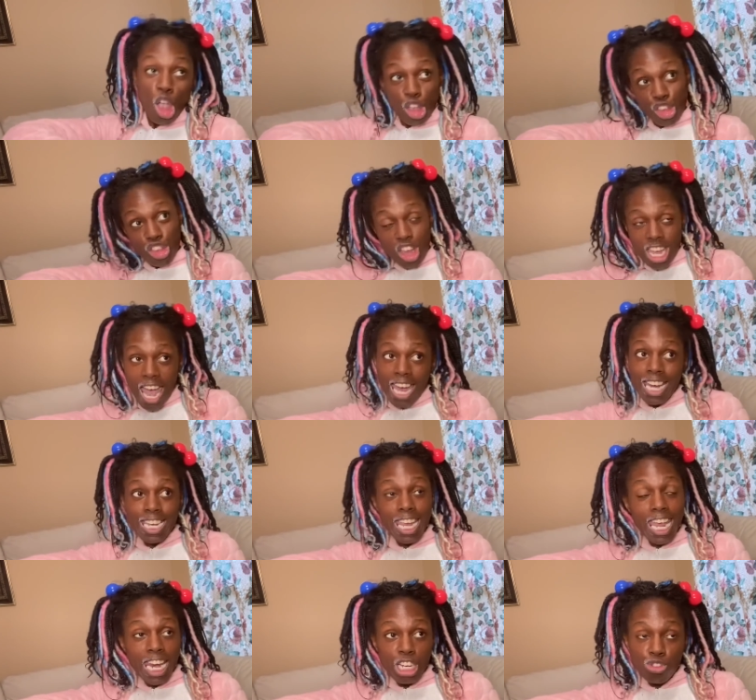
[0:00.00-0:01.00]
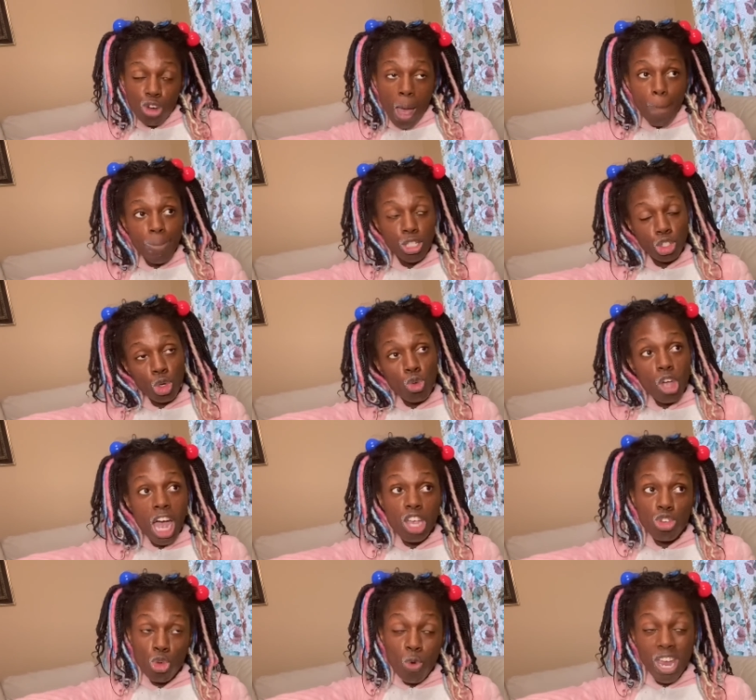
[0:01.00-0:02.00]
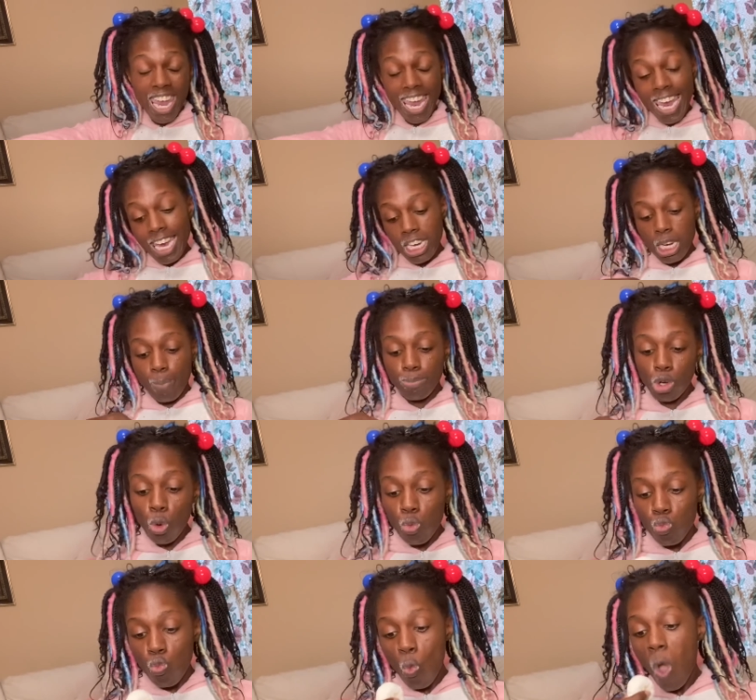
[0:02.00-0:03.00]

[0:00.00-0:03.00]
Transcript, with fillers: You're gonna get in trouble too, cause you eating them too.